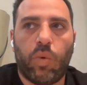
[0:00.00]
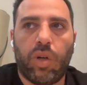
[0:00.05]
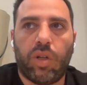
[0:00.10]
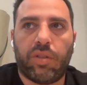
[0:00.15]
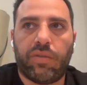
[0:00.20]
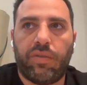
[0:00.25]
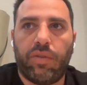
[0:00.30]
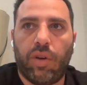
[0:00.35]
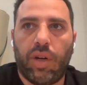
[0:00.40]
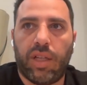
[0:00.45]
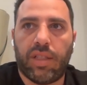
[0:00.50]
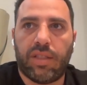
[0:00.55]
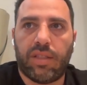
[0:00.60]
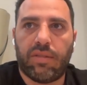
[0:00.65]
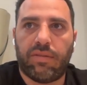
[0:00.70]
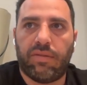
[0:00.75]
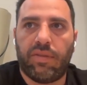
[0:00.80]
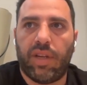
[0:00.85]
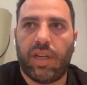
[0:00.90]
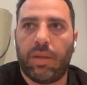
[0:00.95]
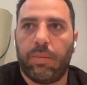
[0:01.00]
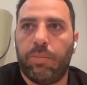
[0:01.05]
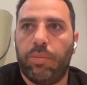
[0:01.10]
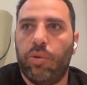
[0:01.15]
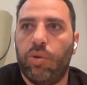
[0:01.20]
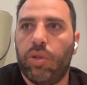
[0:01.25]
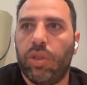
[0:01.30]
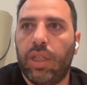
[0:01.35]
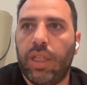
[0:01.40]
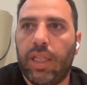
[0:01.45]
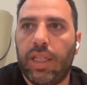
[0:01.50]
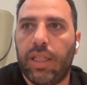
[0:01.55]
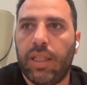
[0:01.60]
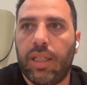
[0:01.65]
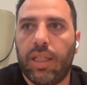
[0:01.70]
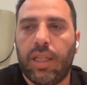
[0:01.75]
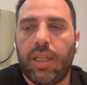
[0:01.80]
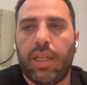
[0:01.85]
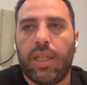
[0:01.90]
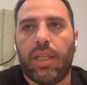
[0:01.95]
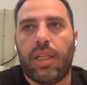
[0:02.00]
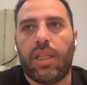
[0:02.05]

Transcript: worked for us very poorly,